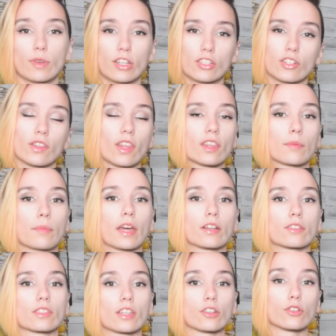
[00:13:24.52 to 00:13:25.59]
make sure that the
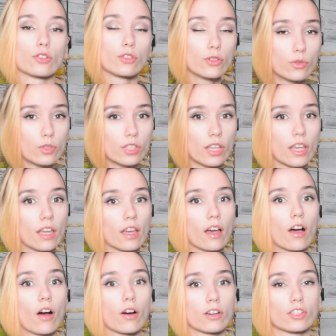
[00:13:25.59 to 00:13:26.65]
metals that you're using
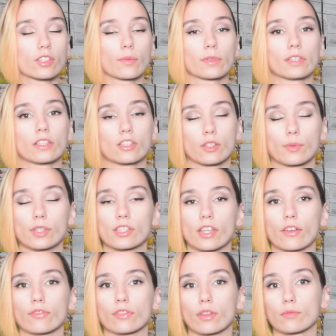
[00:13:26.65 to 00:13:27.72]
are something that's going to be
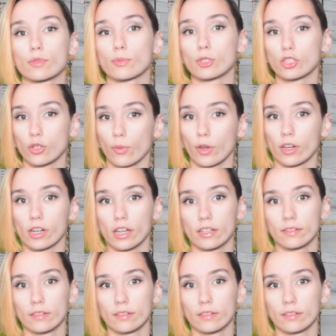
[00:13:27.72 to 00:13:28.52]
safe for them to be chewing on.